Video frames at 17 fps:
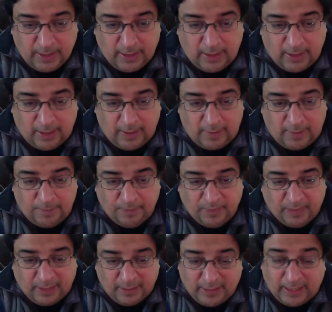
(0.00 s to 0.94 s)

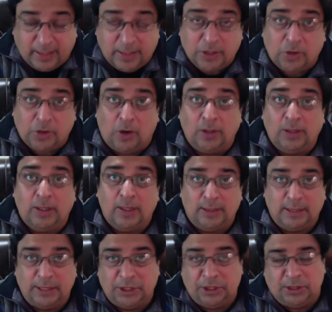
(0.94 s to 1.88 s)
and that is called
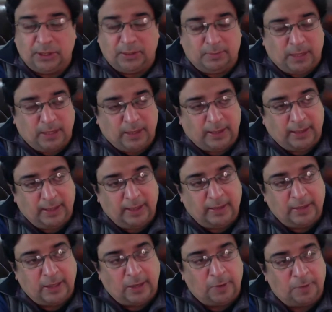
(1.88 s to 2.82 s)
digital marketing.
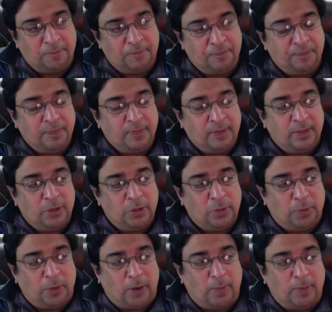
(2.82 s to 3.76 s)
Now, you
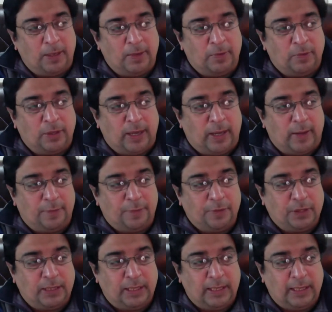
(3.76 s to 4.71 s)
probably would have
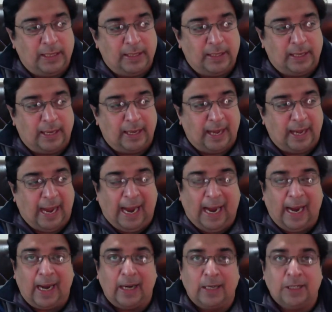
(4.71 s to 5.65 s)
seen
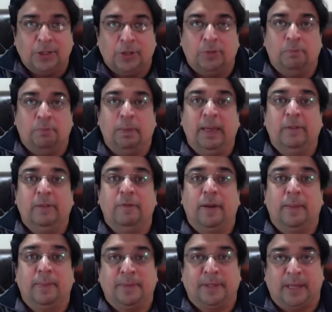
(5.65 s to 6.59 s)
ads on big
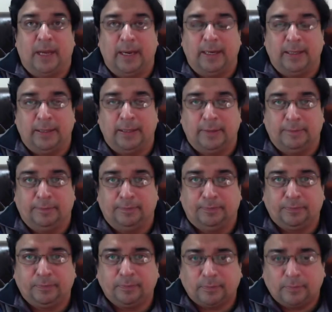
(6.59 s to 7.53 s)
websites.
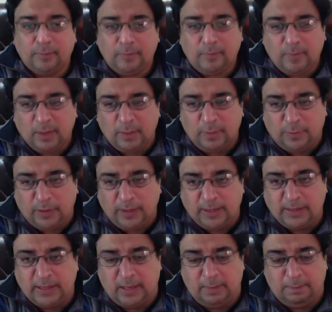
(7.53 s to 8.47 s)
For
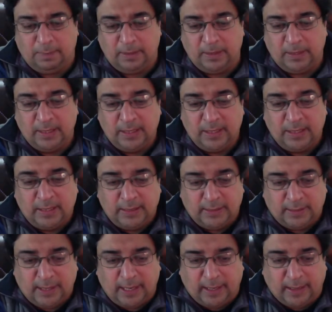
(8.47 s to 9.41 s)
example,
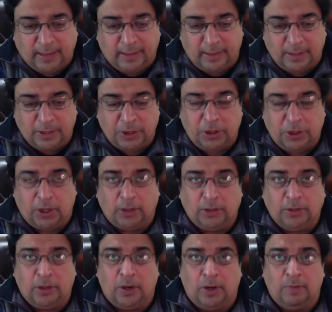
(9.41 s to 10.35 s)

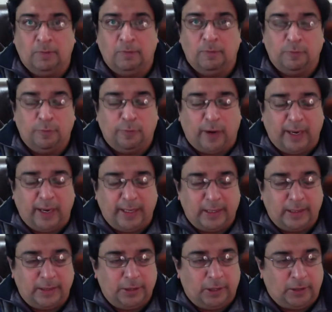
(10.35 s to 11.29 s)
techcrunch.com,
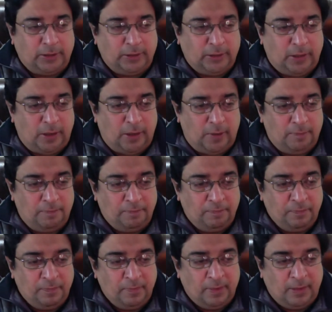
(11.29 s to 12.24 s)
wired.com.
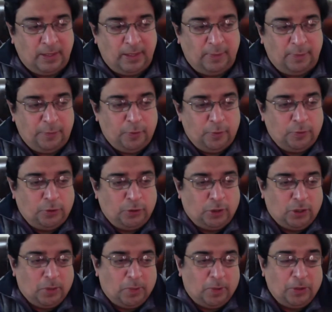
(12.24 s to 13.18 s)
If you
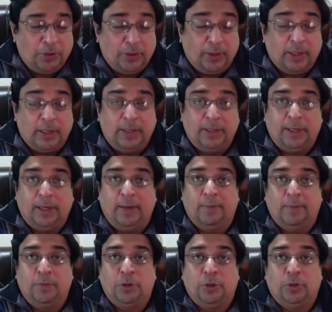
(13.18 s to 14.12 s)
talk about your country,
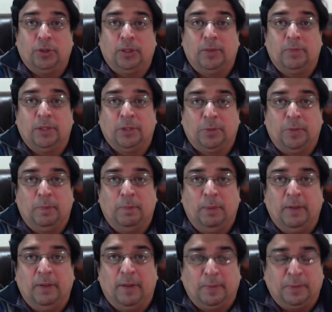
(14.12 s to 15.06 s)
I'm sure there must be
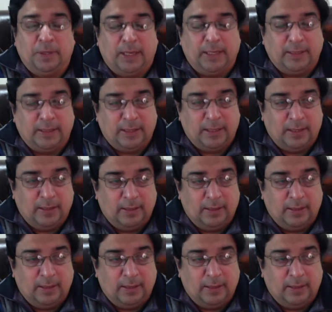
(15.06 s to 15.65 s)
big websites